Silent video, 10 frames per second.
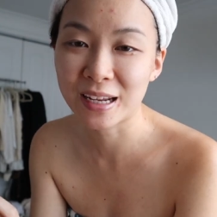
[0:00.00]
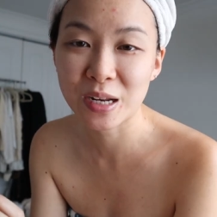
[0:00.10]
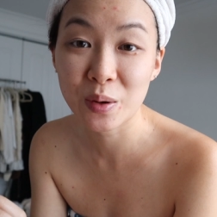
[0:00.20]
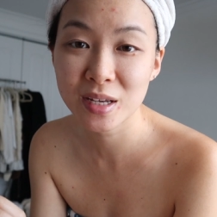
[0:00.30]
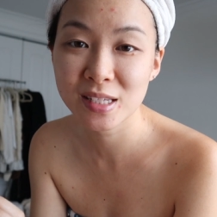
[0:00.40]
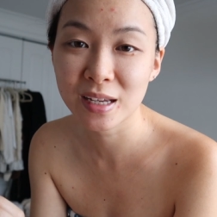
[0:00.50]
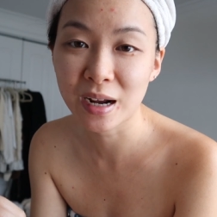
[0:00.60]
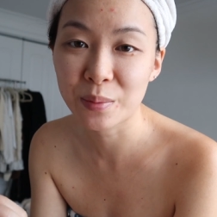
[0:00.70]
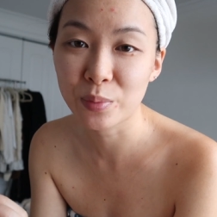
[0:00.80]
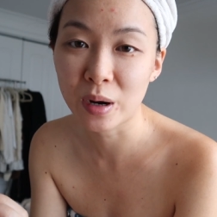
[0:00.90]
I know I said
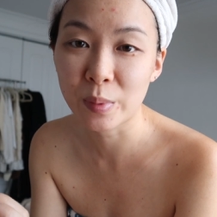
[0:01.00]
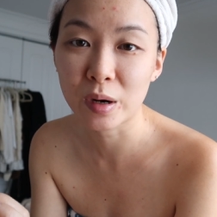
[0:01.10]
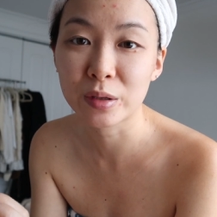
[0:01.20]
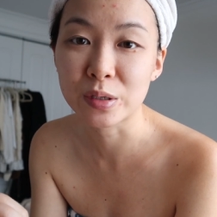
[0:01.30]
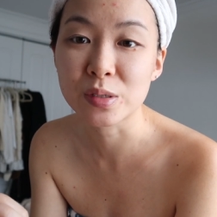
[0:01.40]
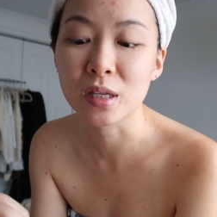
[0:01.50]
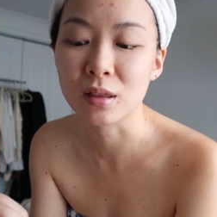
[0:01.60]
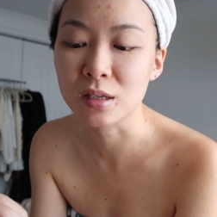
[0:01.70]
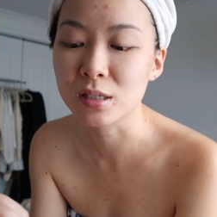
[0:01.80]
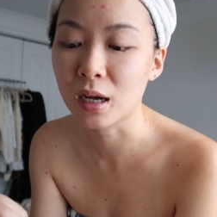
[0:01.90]
I'm primarily
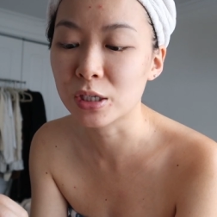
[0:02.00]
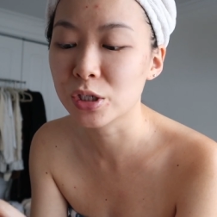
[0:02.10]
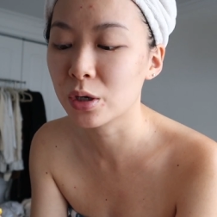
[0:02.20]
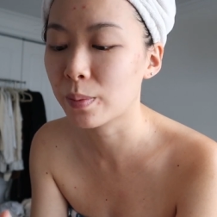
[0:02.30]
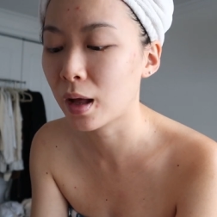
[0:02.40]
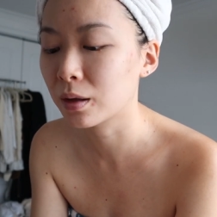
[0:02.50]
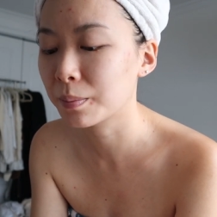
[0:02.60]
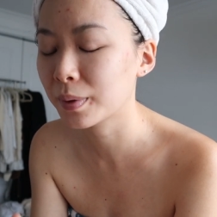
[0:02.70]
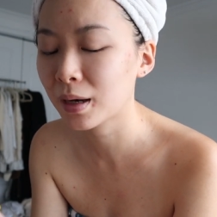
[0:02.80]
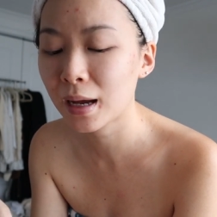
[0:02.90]
using this eyeshadow
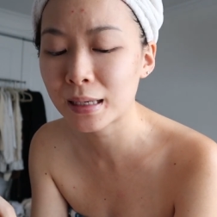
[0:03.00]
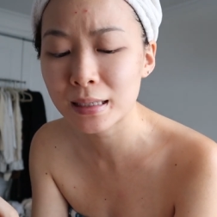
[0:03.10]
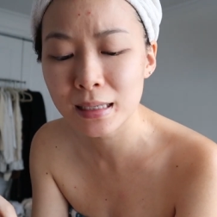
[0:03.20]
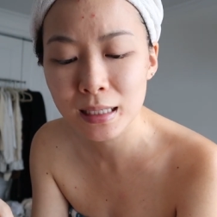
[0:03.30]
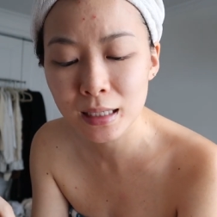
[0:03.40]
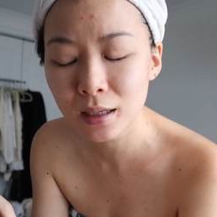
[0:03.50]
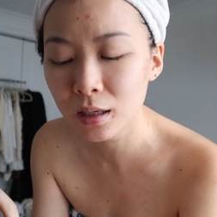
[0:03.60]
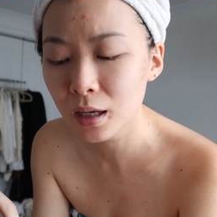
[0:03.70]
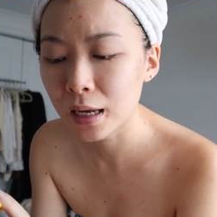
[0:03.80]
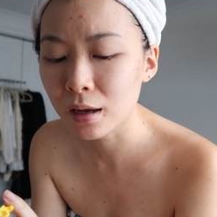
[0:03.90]
palette, but I
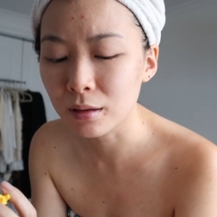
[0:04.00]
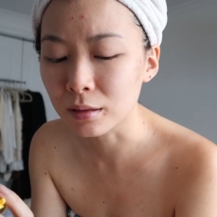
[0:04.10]
need a